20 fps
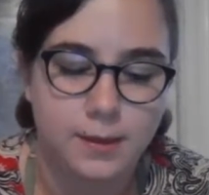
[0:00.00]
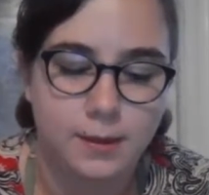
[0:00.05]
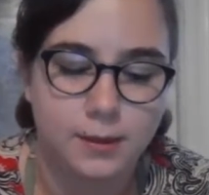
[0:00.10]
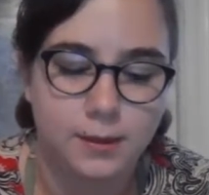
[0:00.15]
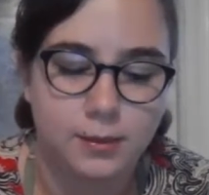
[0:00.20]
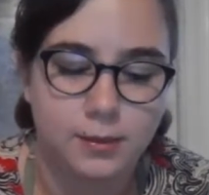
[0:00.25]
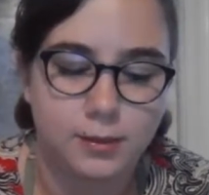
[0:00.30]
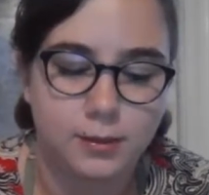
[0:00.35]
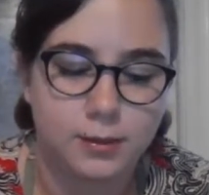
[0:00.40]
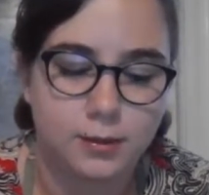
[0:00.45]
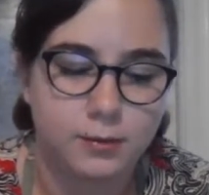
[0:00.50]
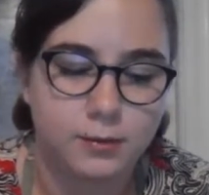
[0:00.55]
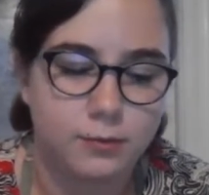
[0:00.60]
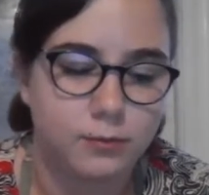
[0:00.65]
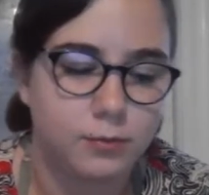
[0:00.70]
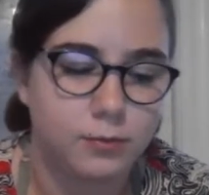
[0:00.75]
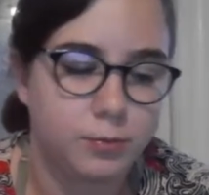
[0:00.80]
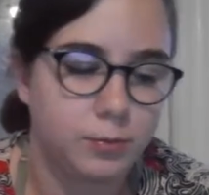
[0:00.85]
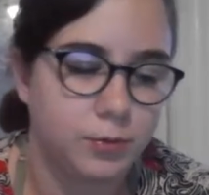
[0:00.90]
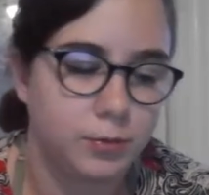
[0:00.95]
And then
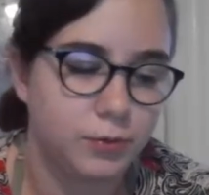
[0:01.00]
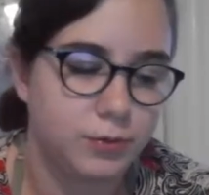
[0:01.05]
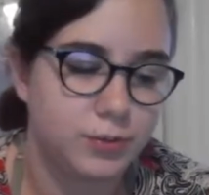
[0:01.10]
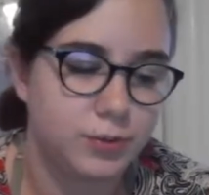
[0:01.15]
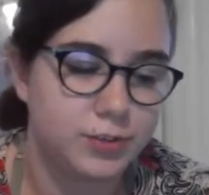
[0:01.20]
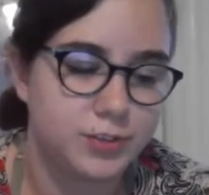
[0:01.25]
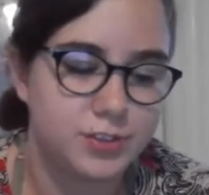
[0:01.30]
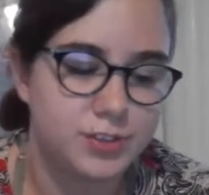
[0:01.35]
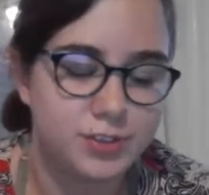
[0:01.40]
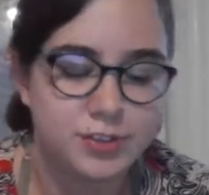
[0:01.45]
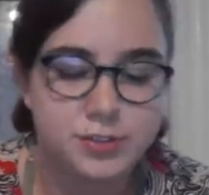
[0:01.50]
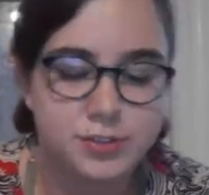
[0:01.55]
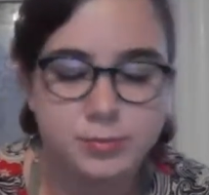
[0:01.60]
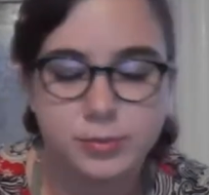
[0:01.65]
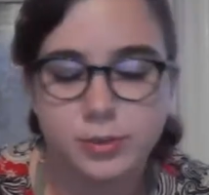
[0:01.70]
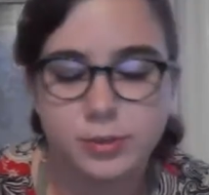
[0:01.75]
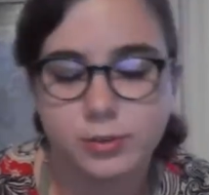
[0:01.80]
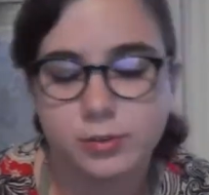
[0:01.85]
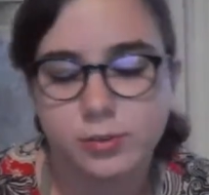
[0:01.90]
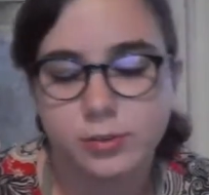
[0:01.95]
remove your stitch
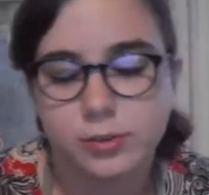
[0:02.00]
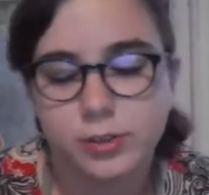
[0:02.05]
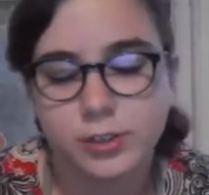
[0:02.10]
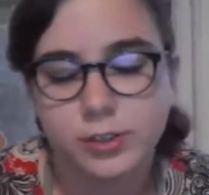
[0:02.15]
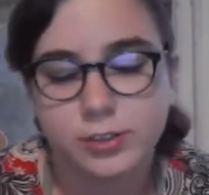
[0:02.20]
marker